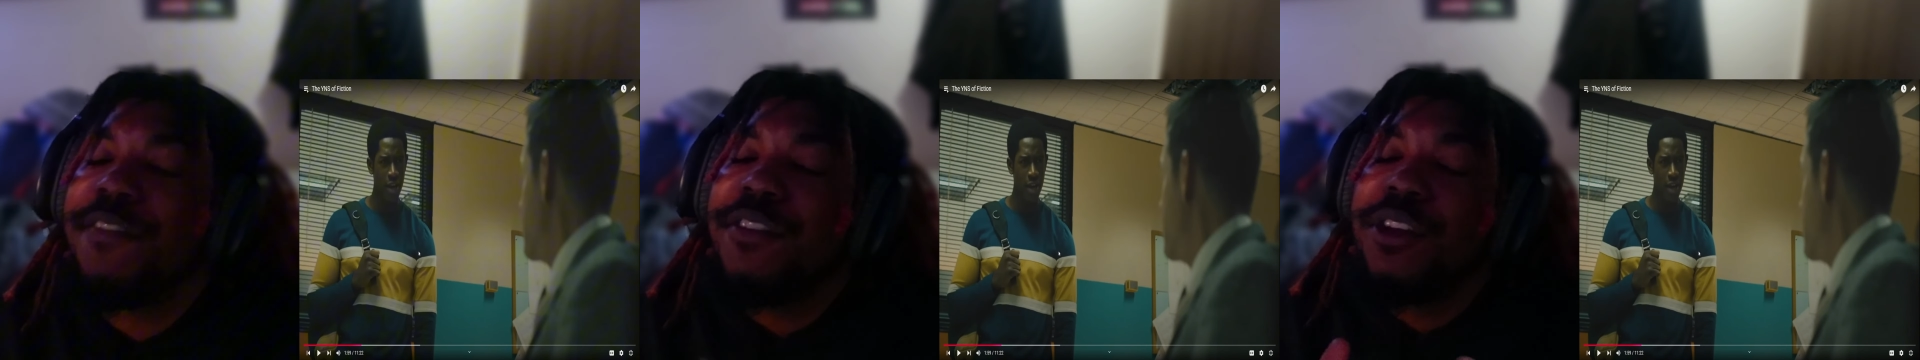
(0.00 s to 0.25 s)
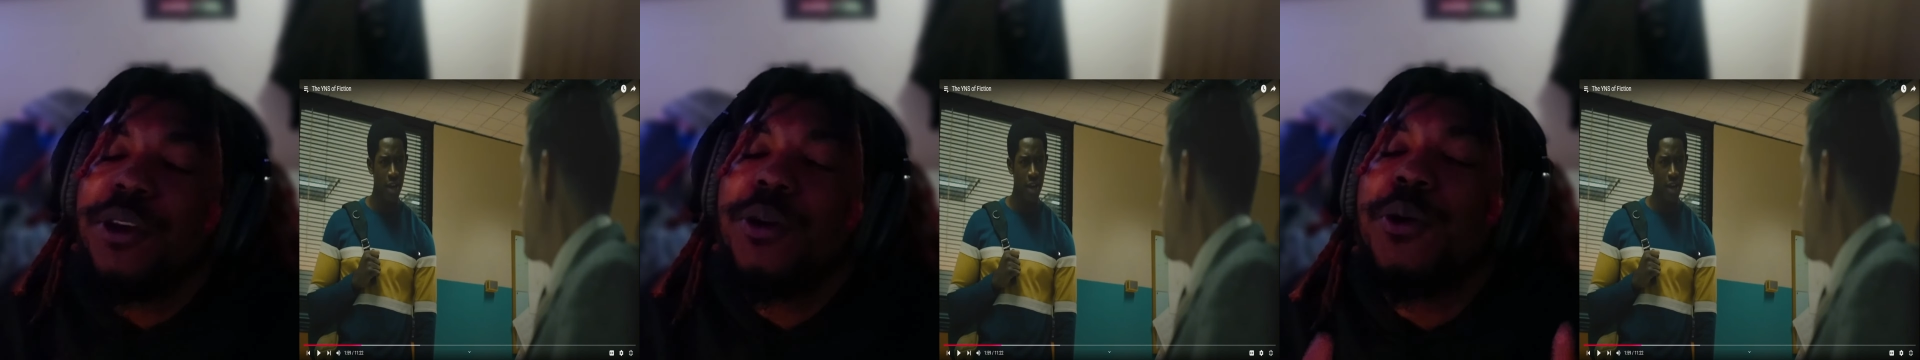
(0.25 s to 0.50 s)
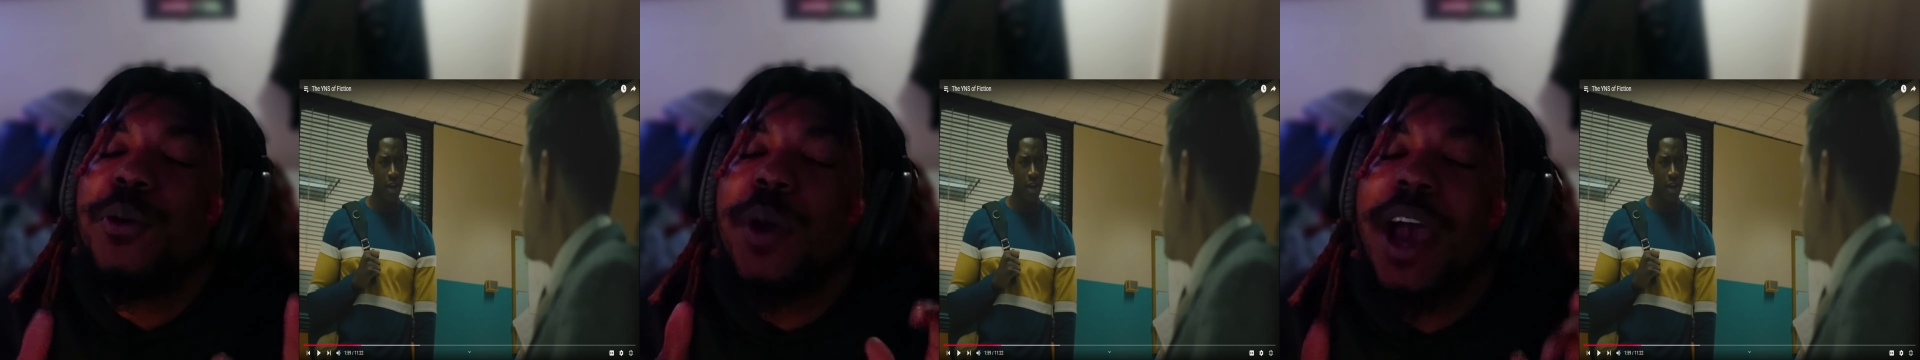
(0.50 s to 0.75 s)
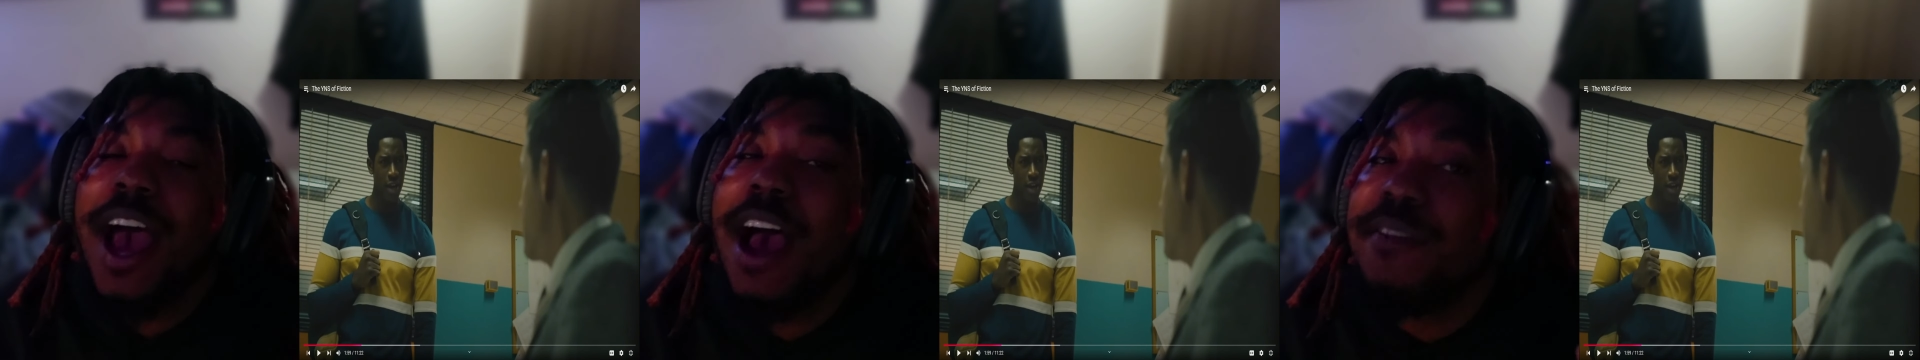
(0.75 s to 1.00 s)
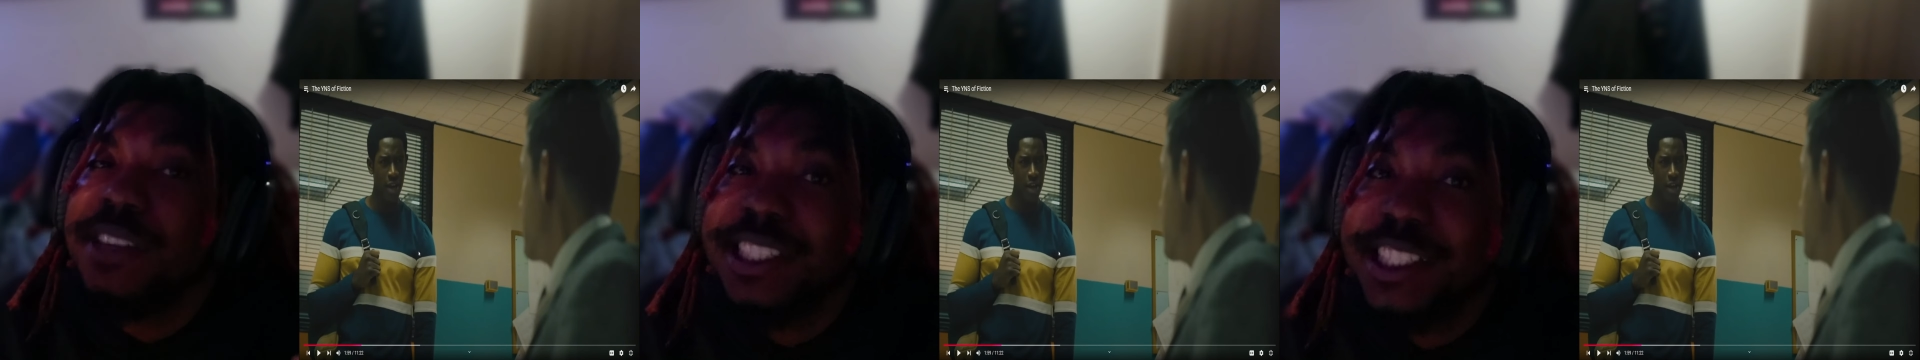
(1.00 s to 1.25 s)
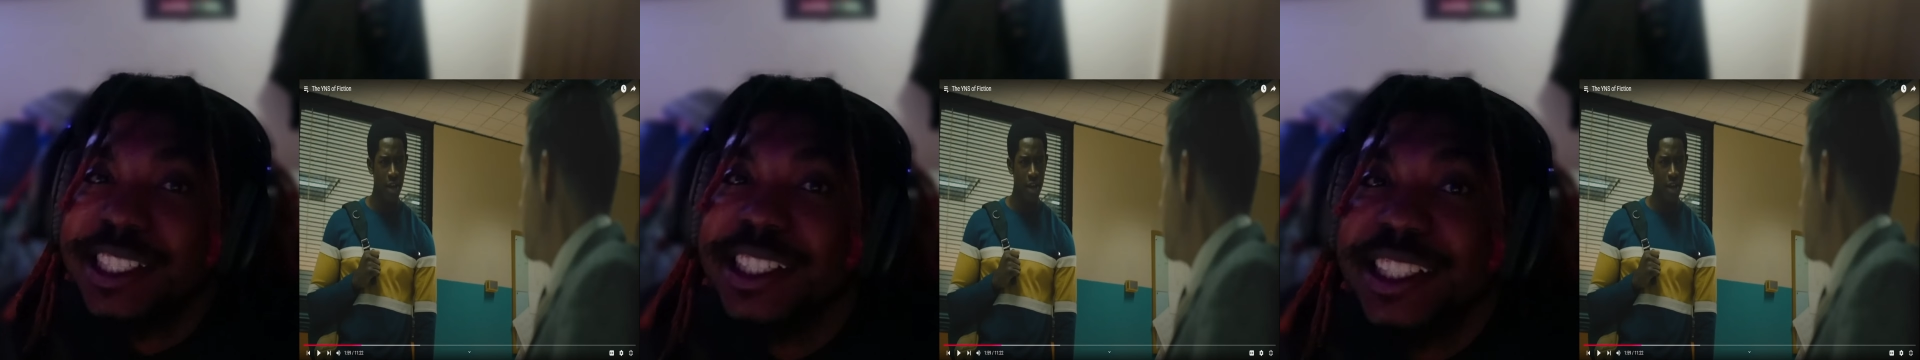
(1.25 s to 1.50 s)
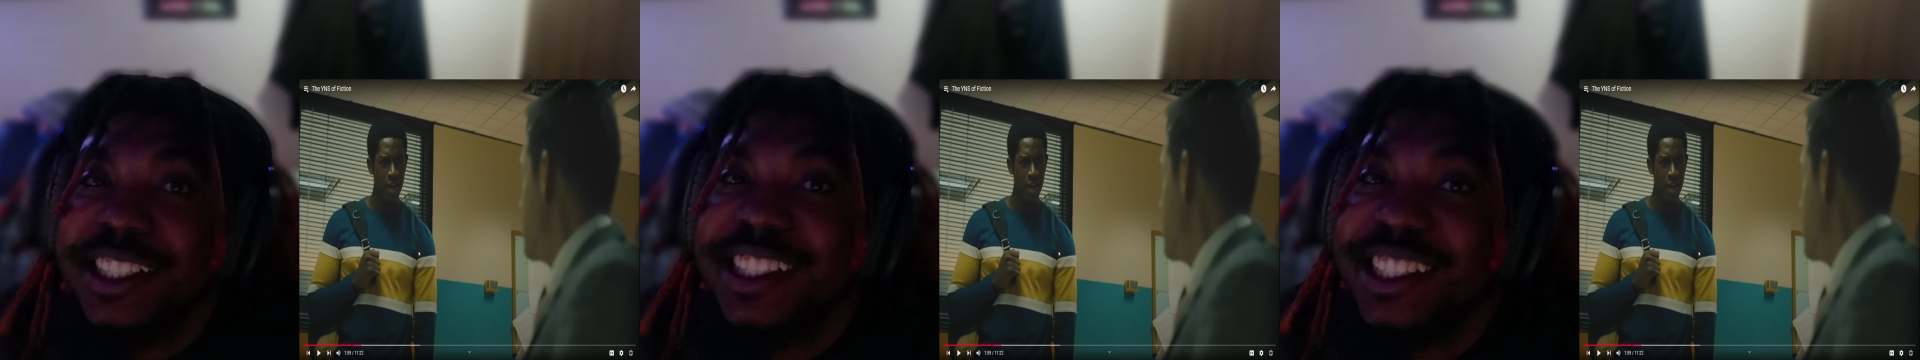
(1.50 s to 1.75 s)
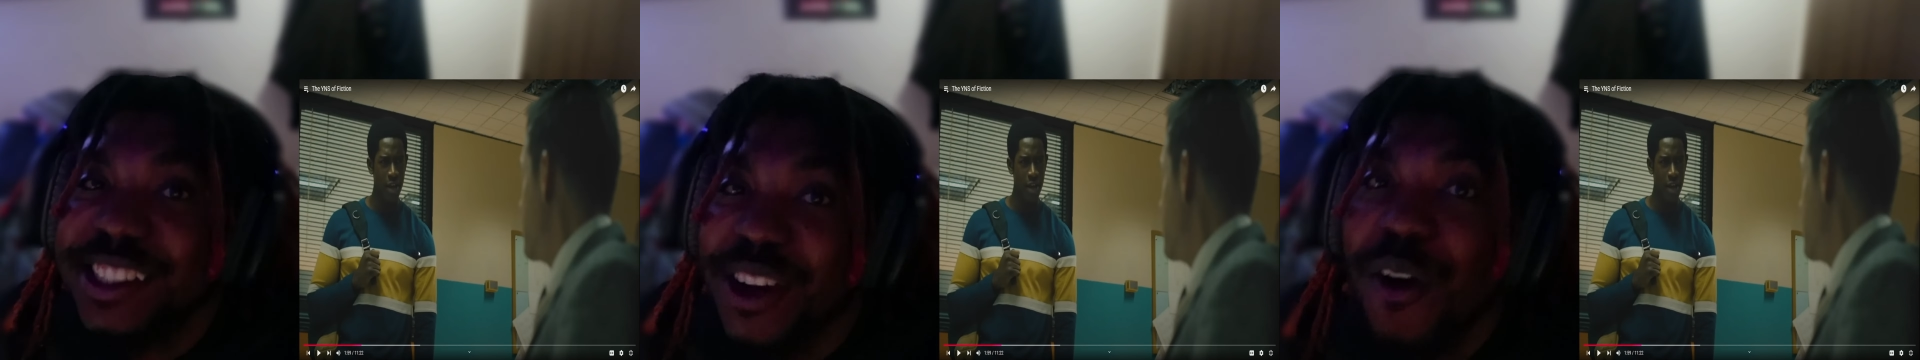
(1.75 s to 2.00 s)
you haven't seen
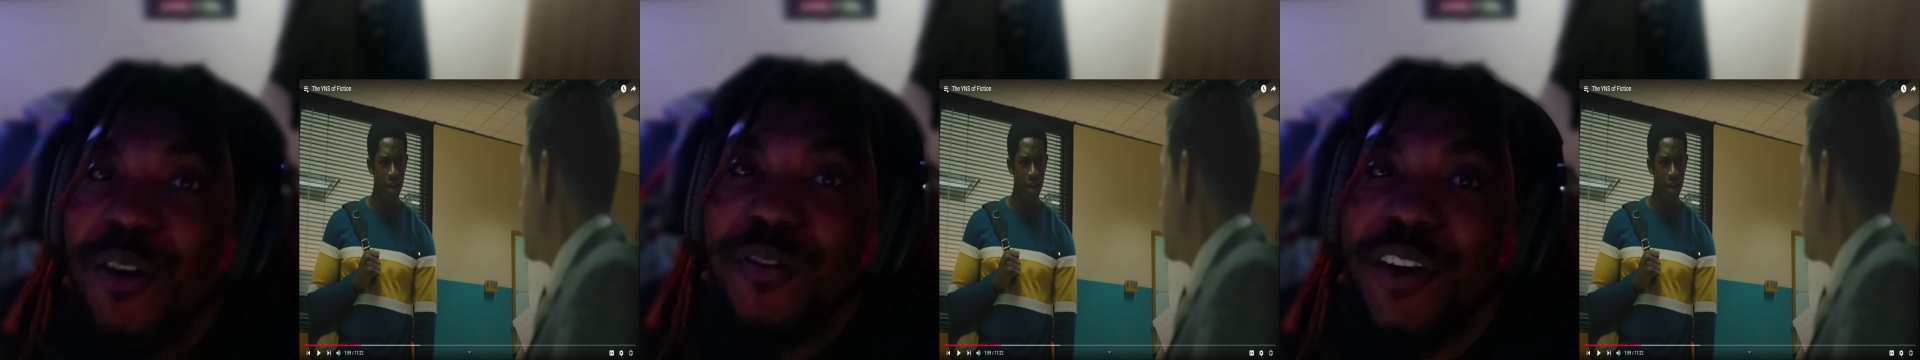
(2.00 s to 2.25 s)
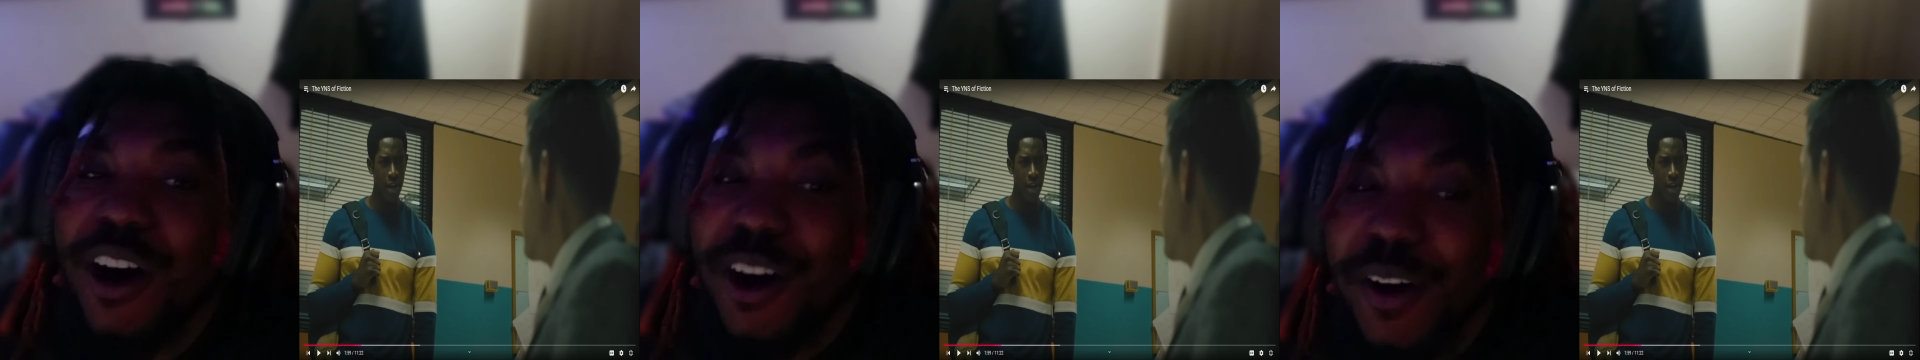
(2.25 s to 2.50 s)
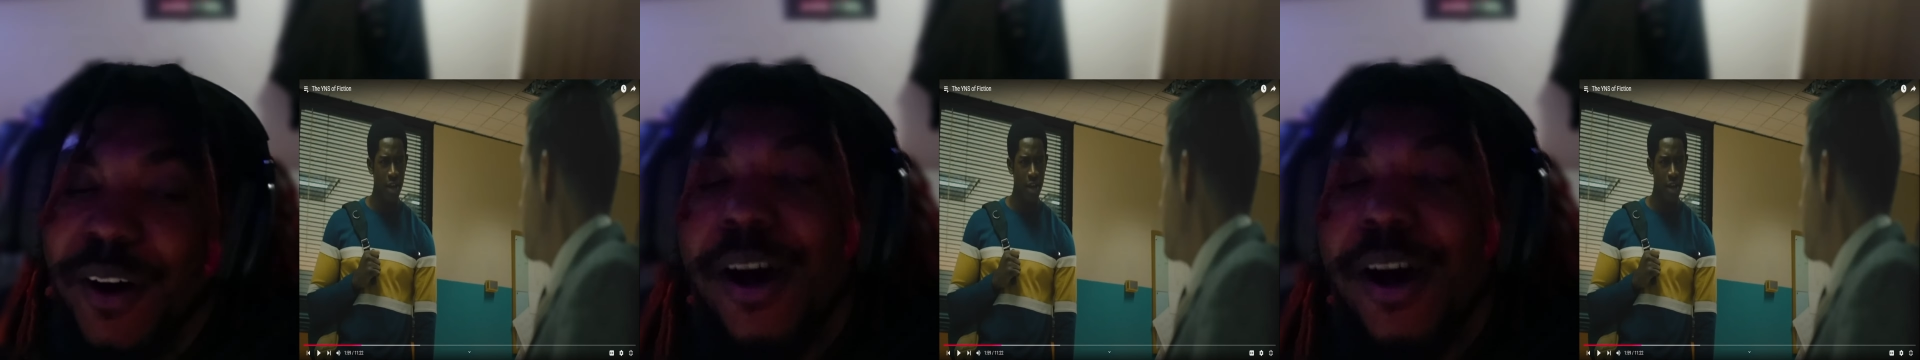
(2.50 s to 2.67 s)
Snowfall,